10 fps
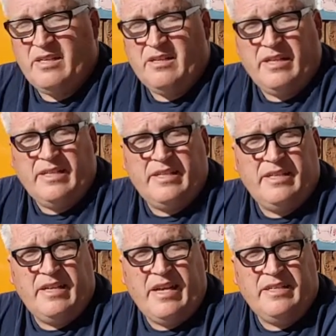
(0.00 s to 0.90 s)
late
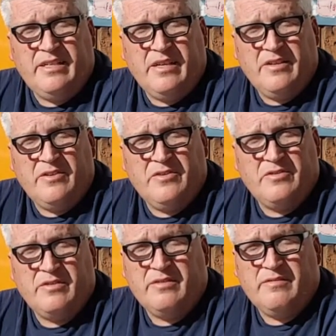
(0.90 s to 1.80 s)

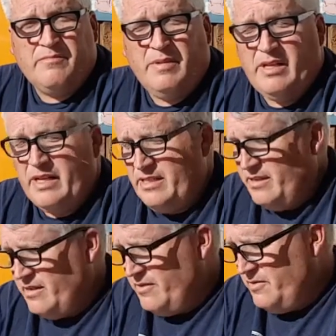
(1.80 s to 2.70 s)
1800s and mid
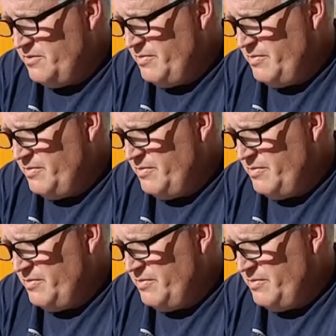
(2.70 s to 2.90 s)
1800s.